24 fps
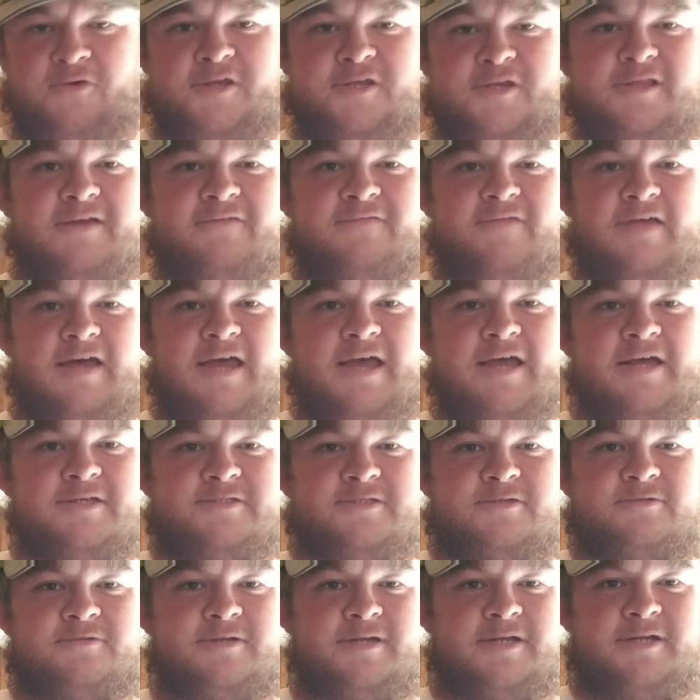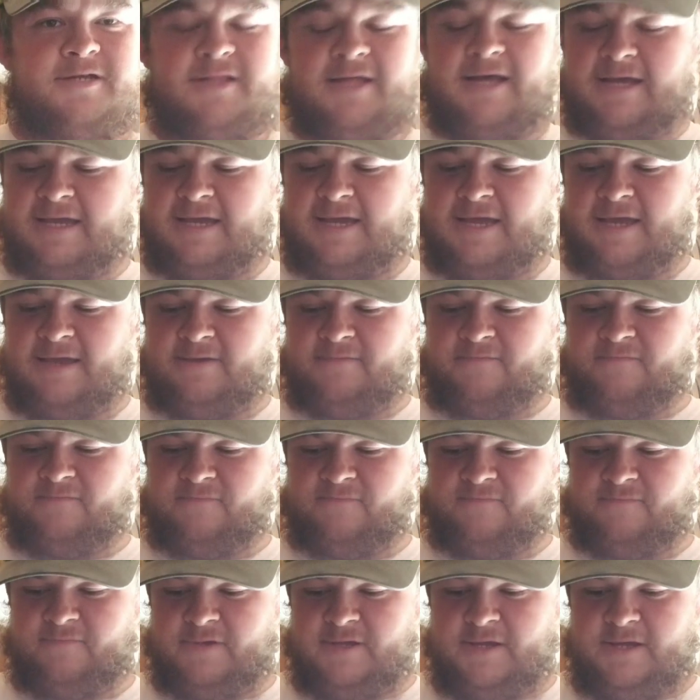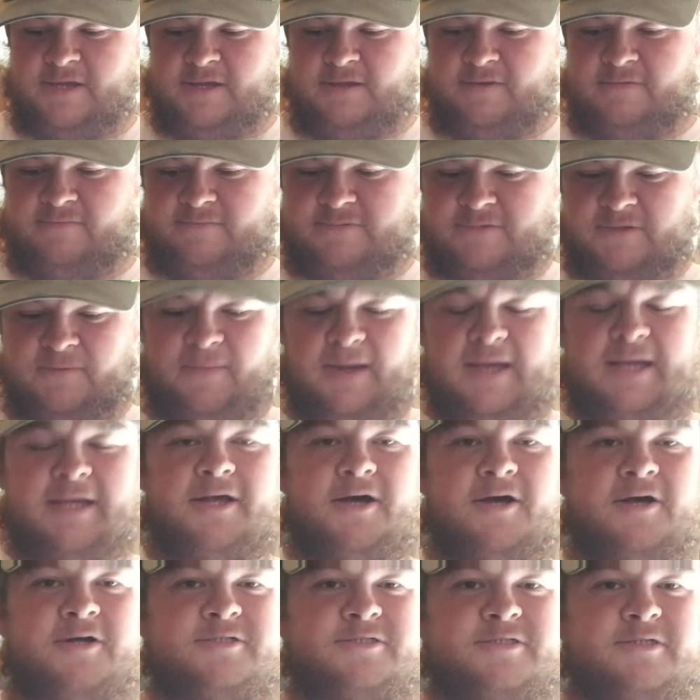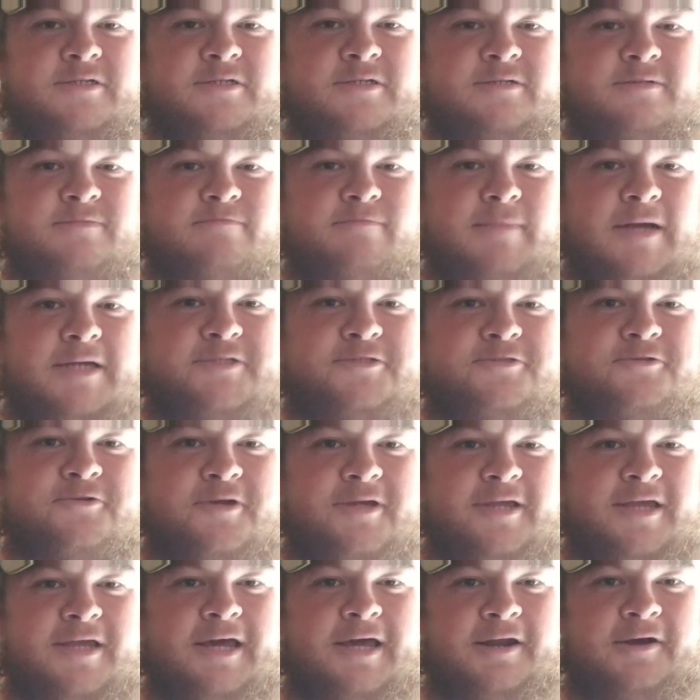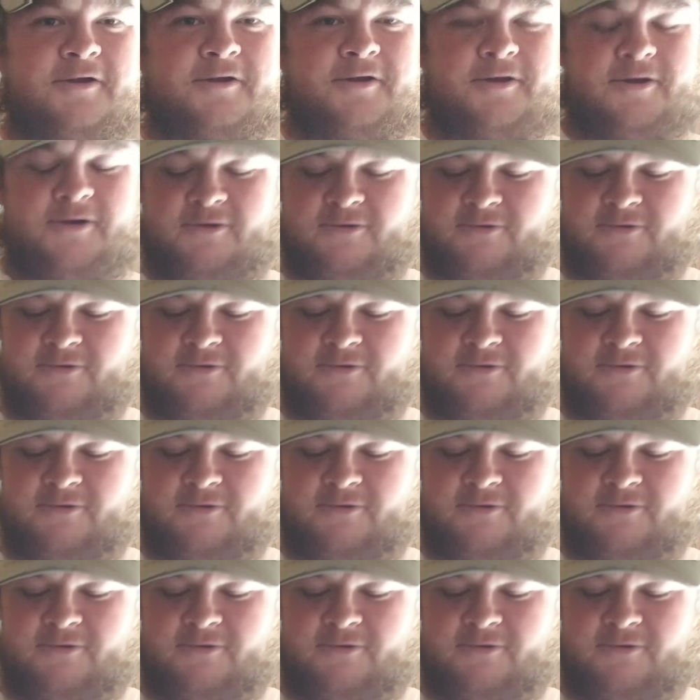you leave the house on a day like that, if somebody calls you, make sure you got all your